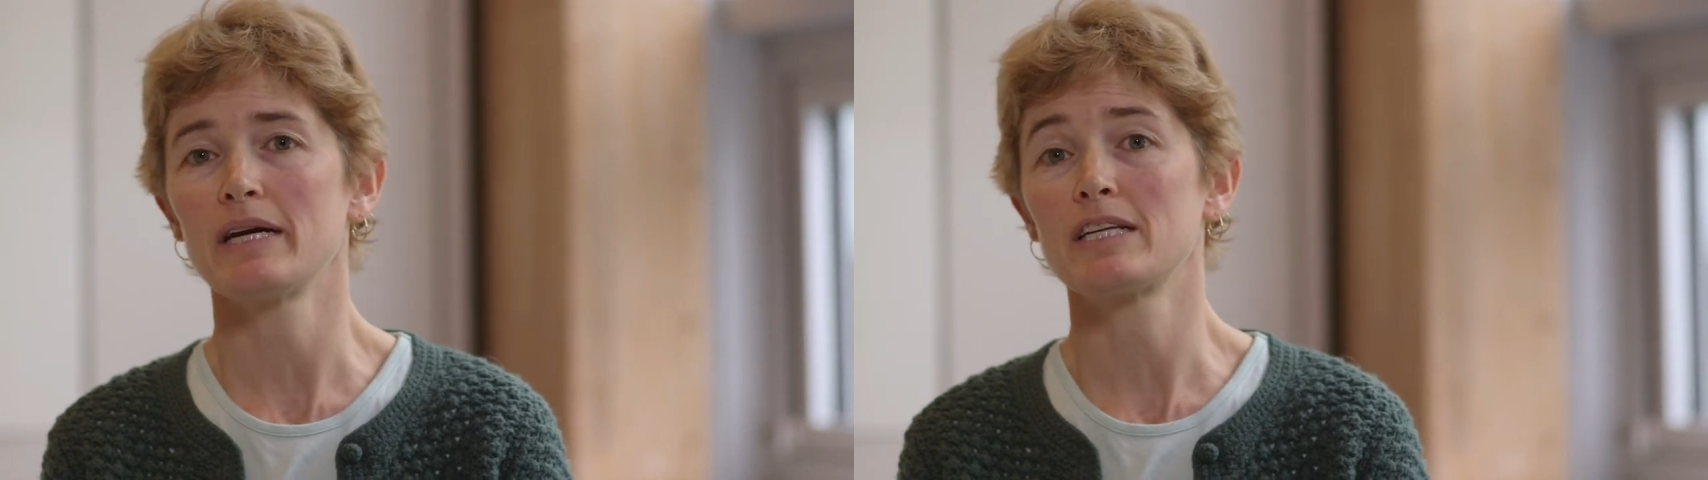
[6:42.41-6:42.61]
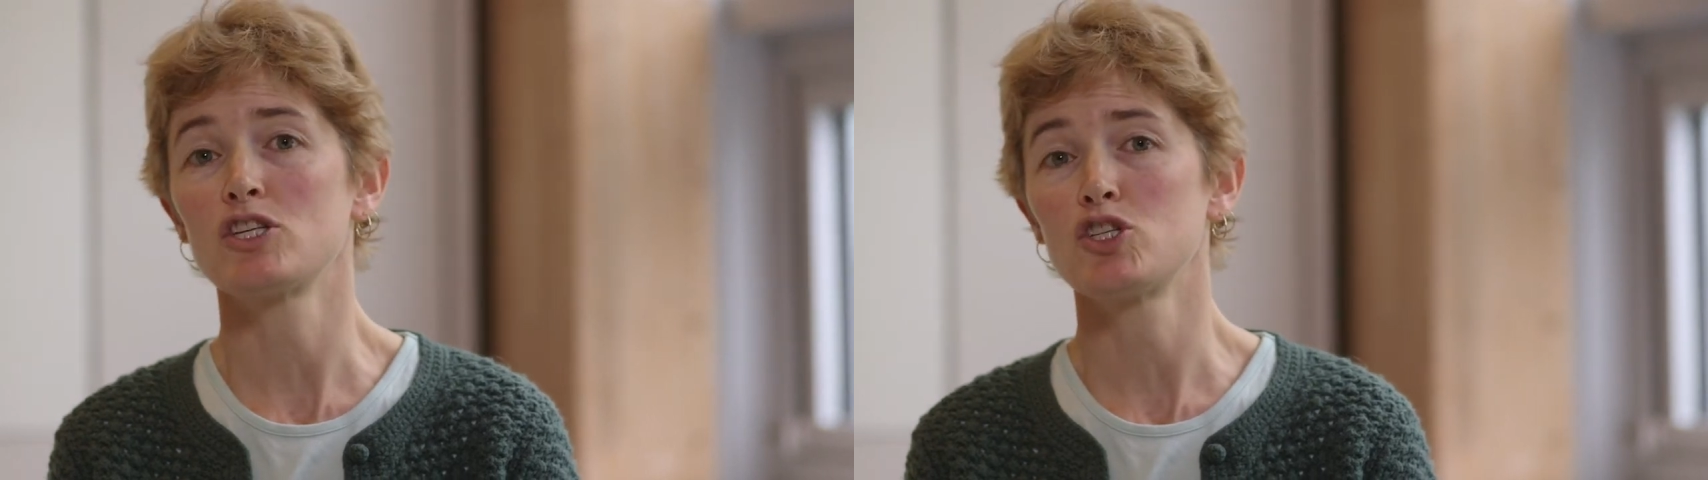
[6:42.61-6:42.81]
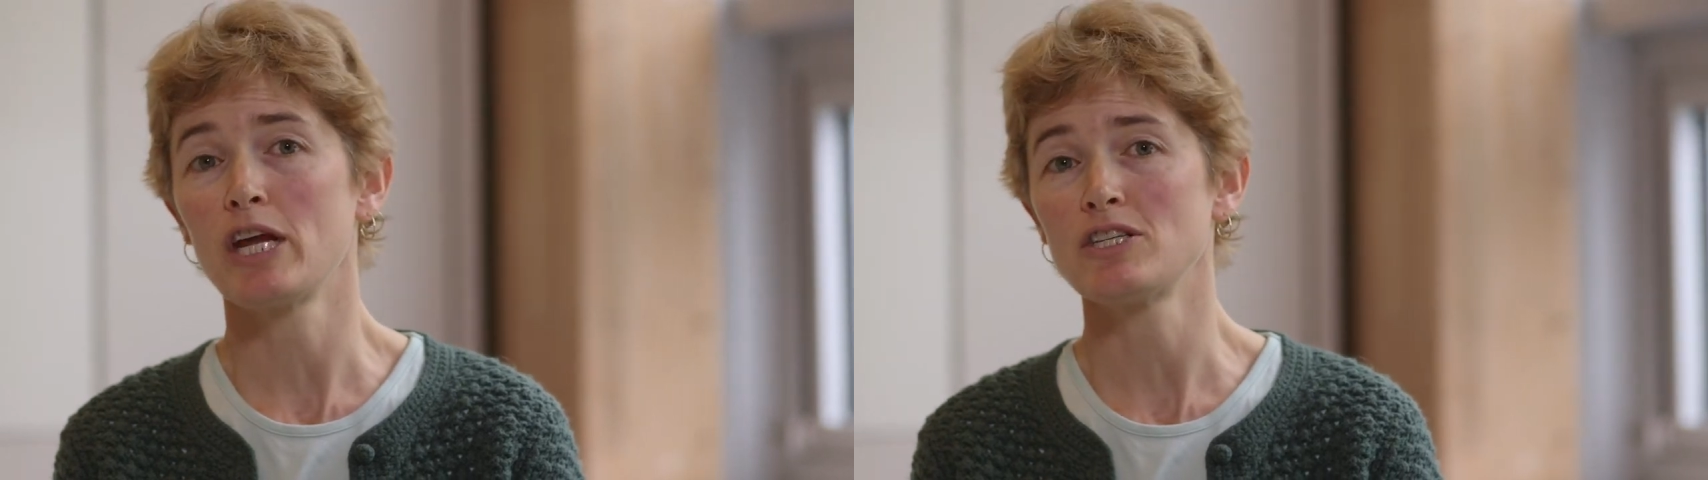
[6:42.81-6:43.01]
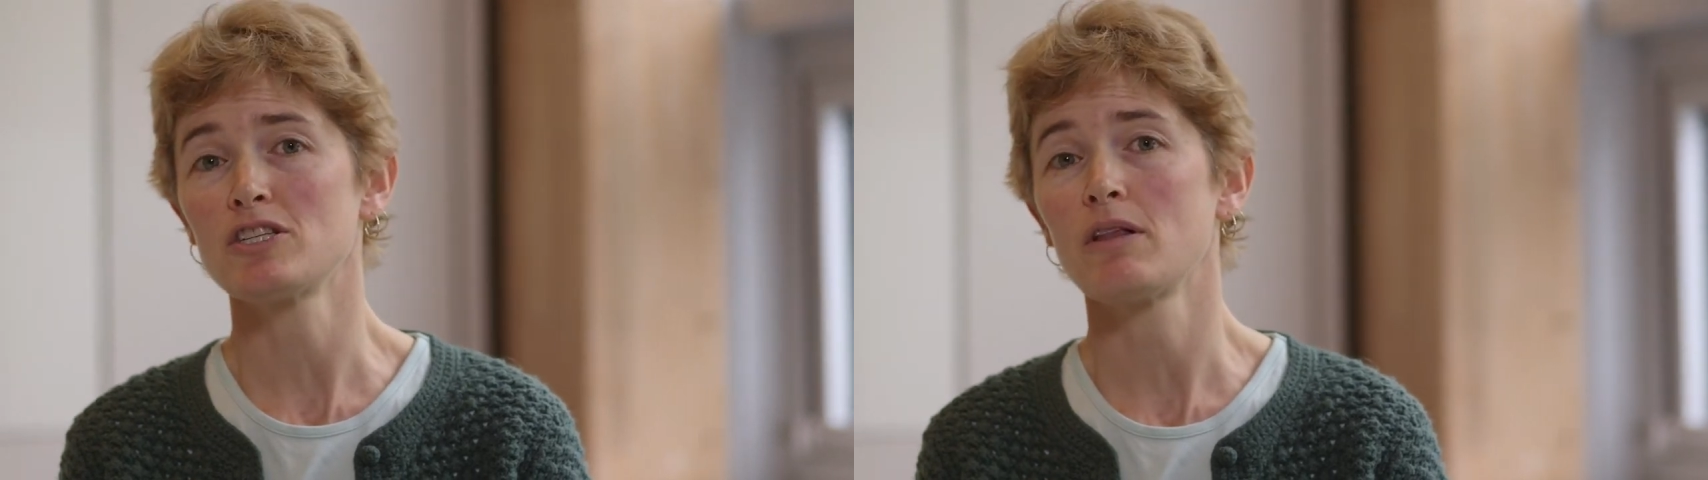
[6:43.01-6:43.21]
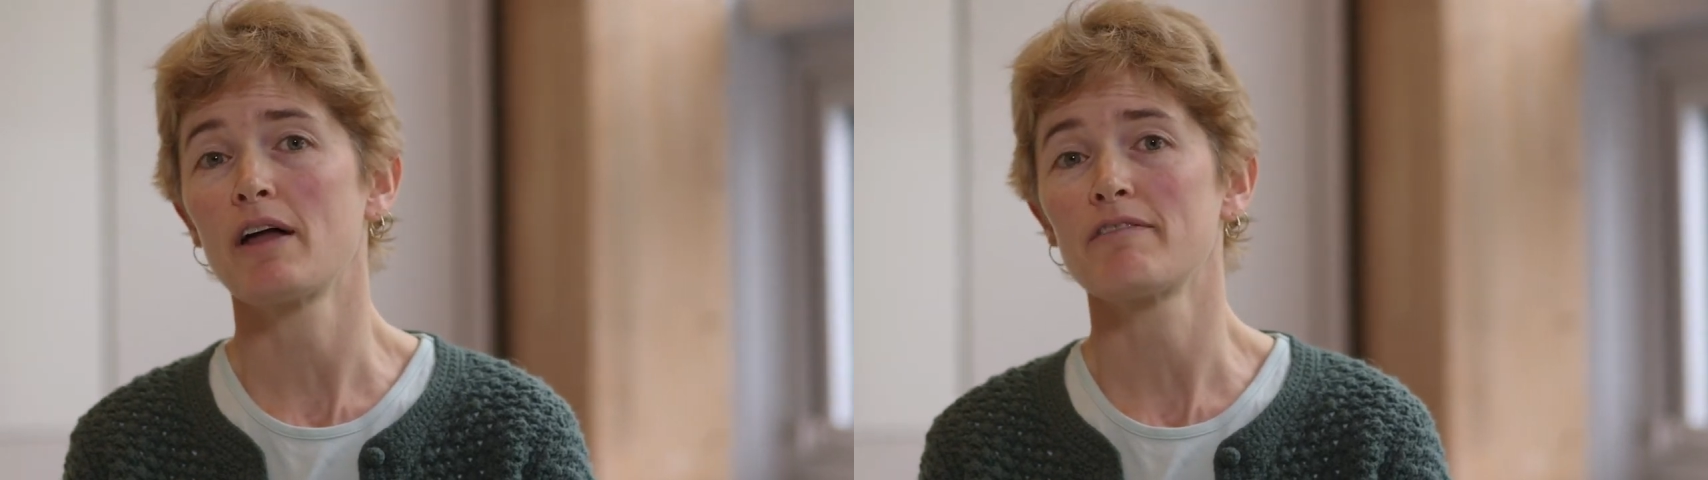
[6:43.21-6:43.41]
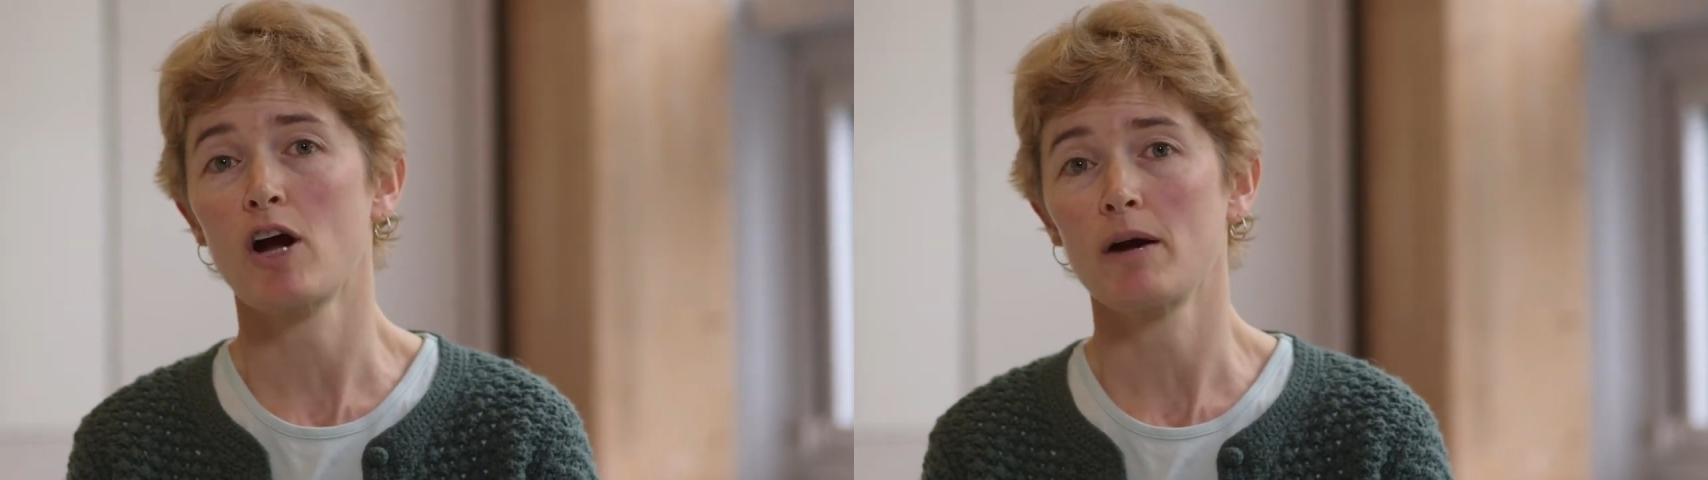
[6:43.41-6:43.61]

exchanges a lot of